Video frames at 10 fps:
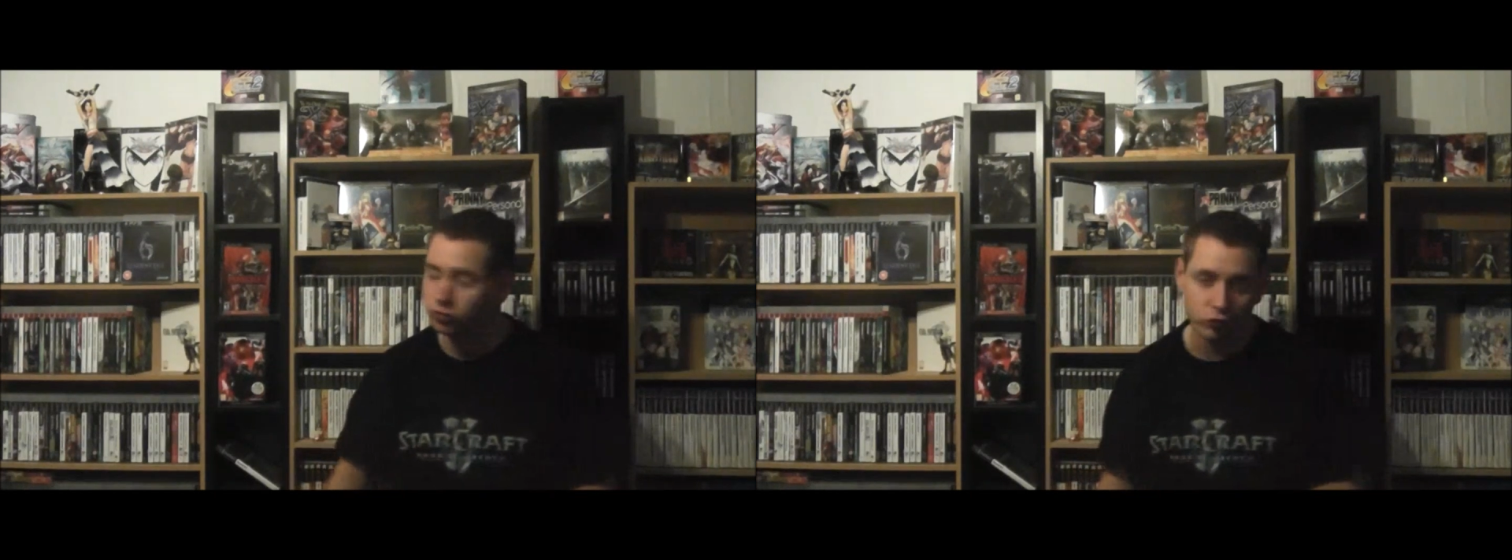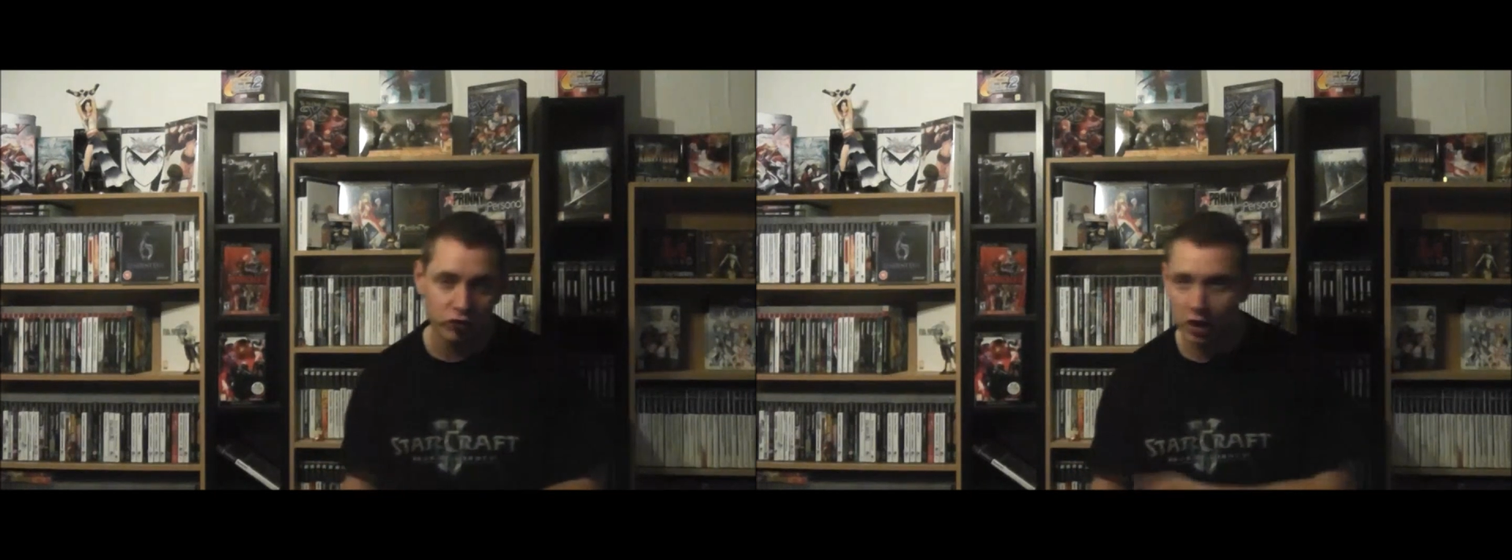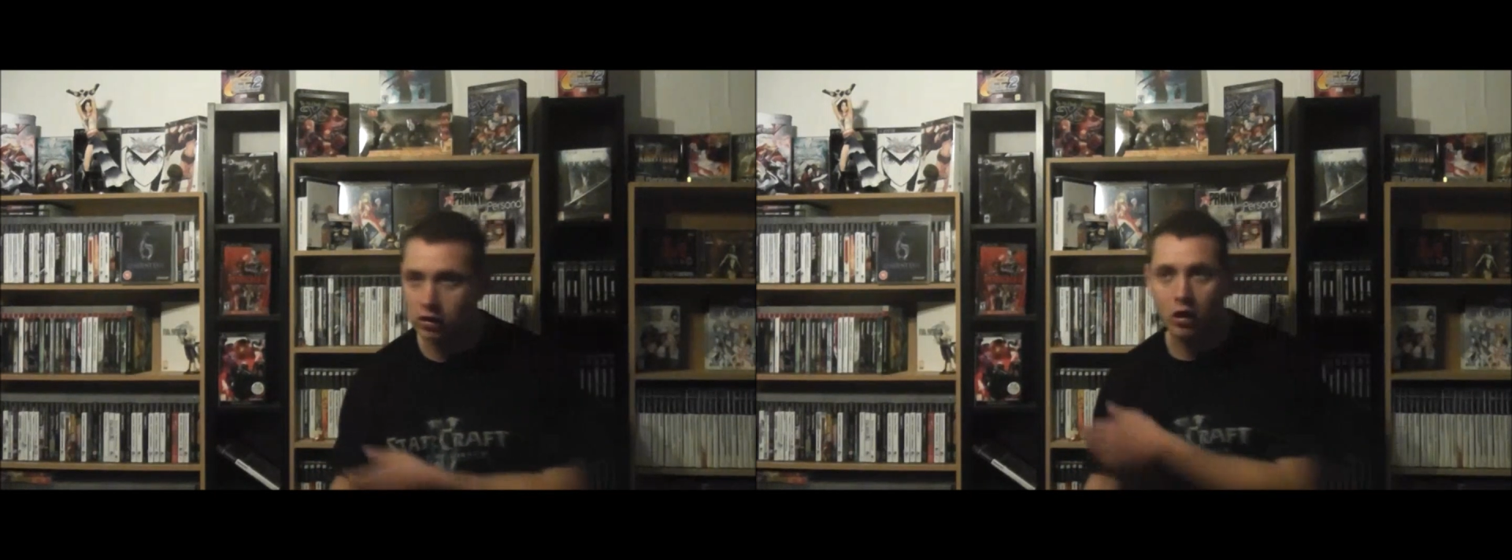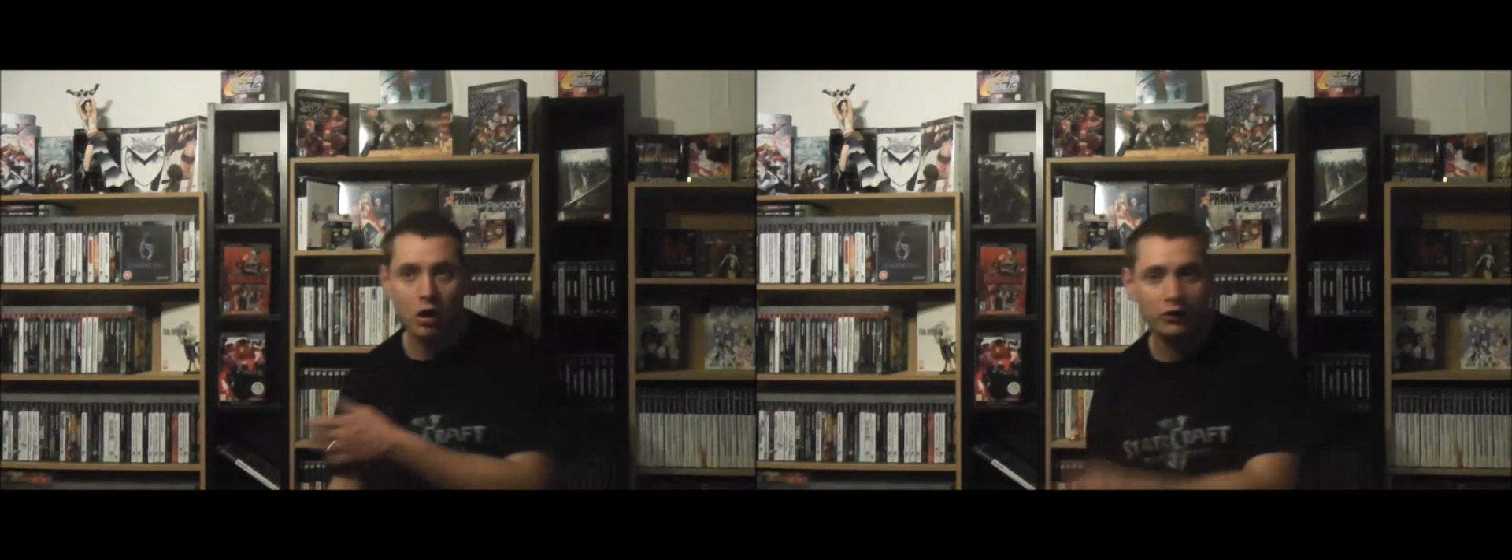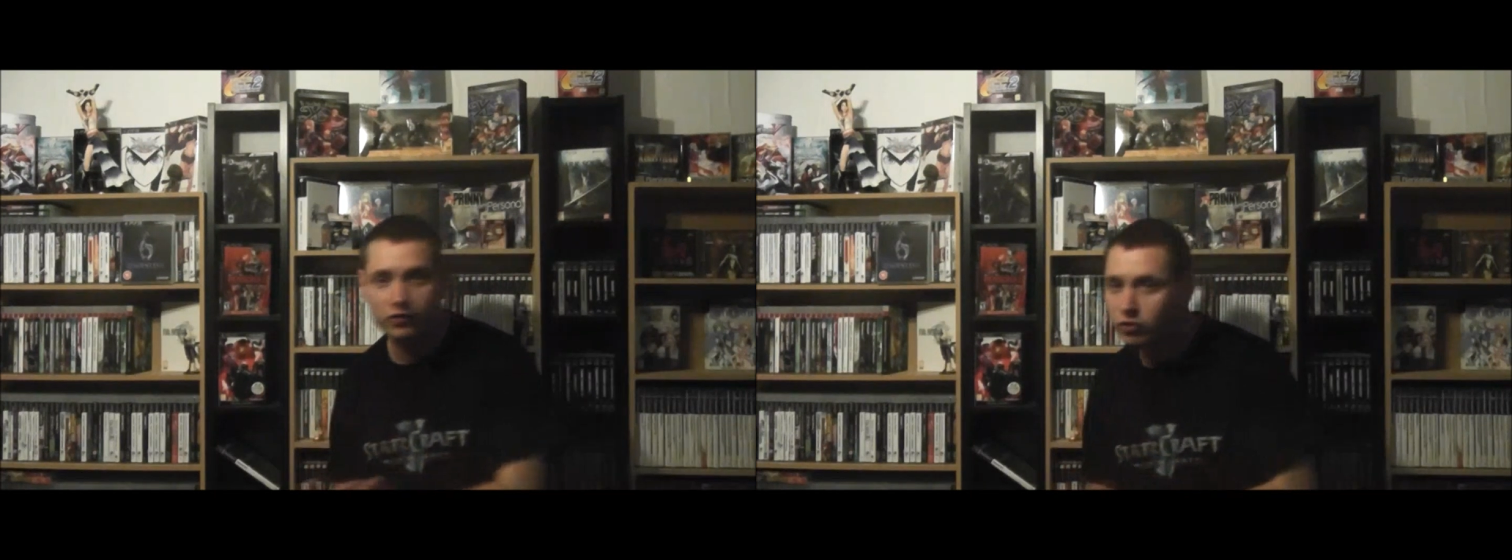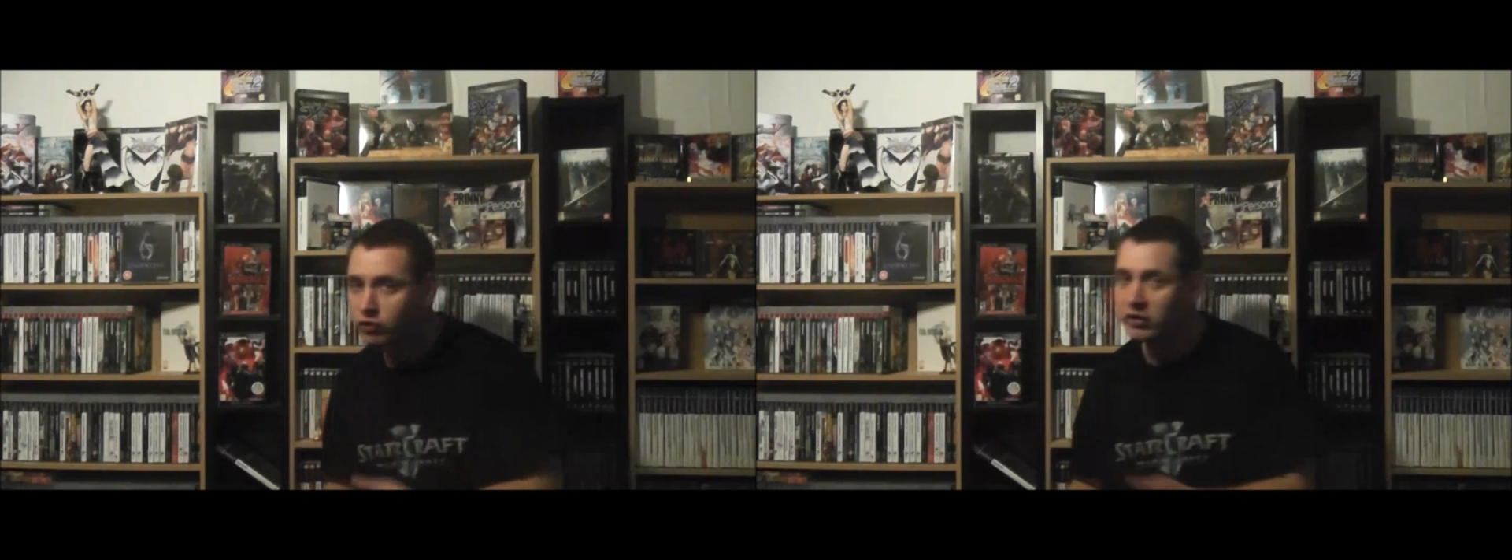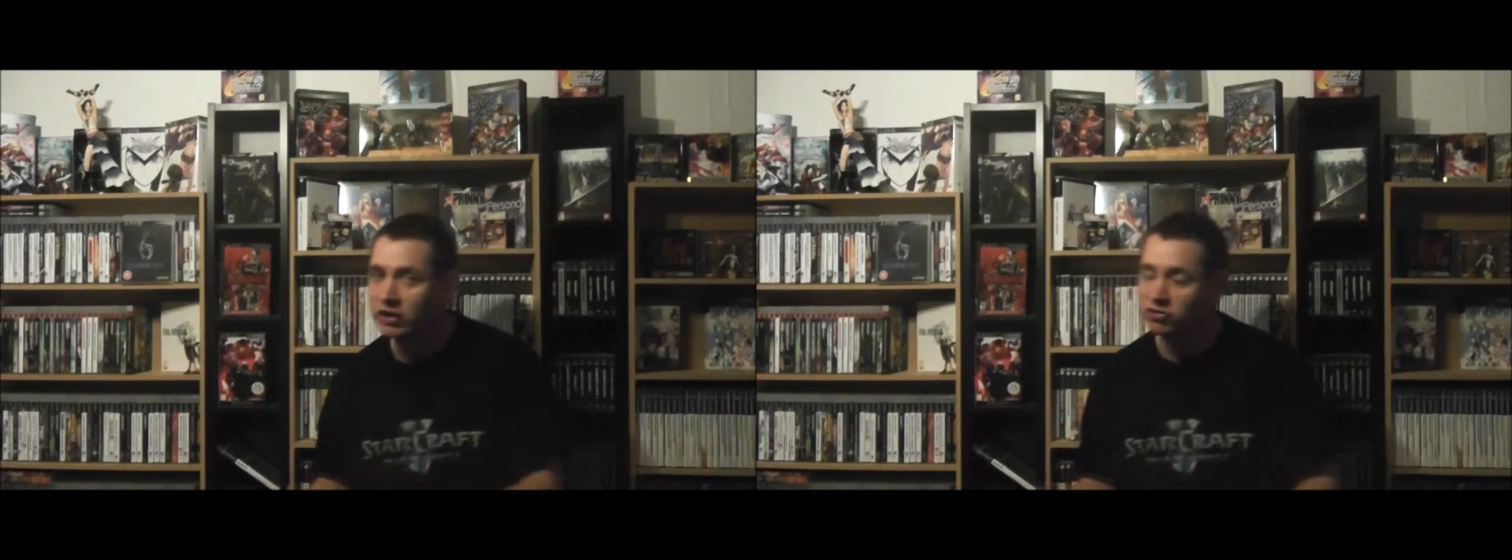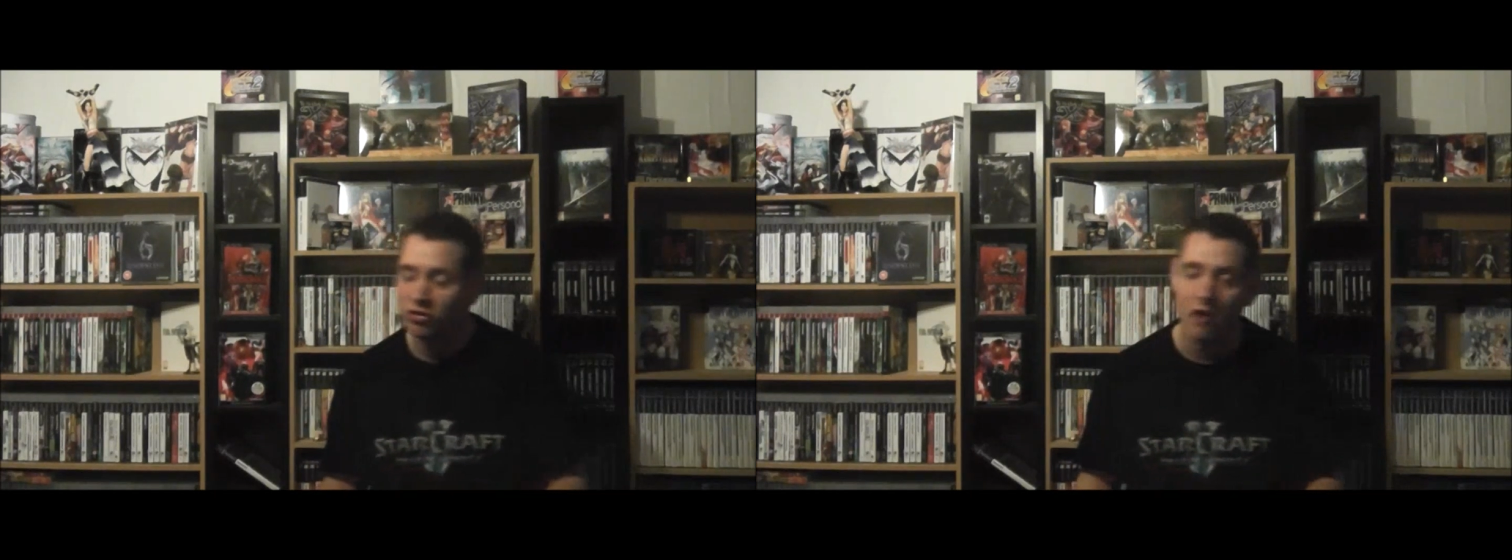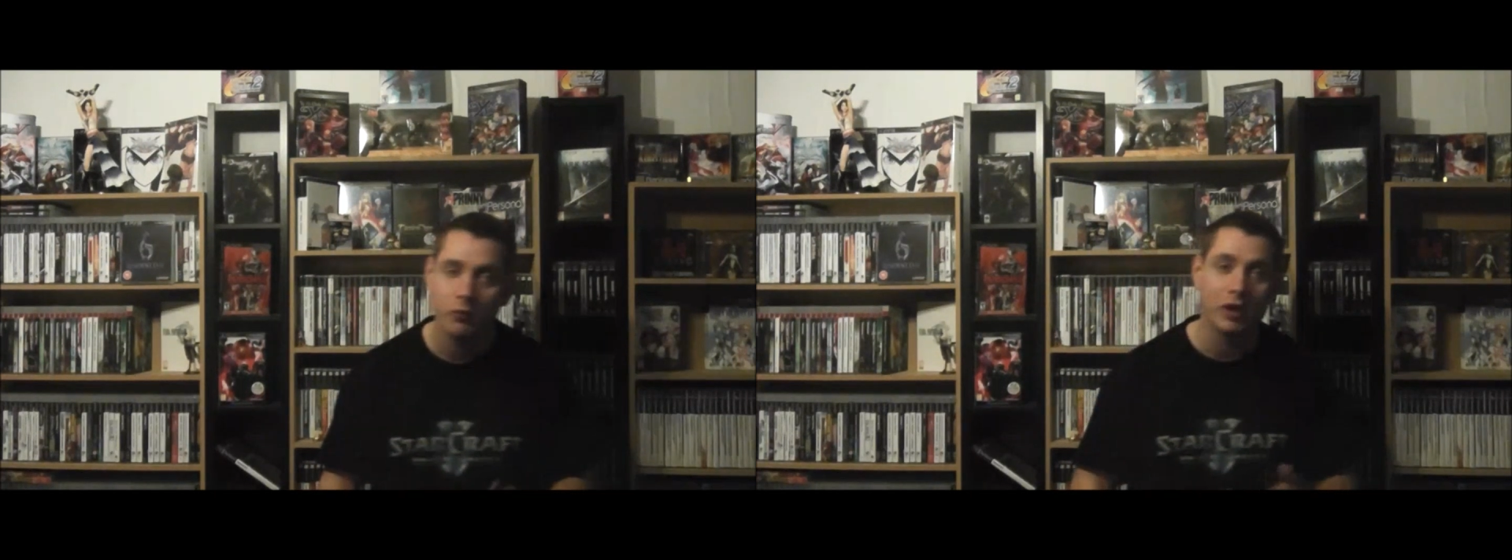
shooters like Call of Duty and stuff,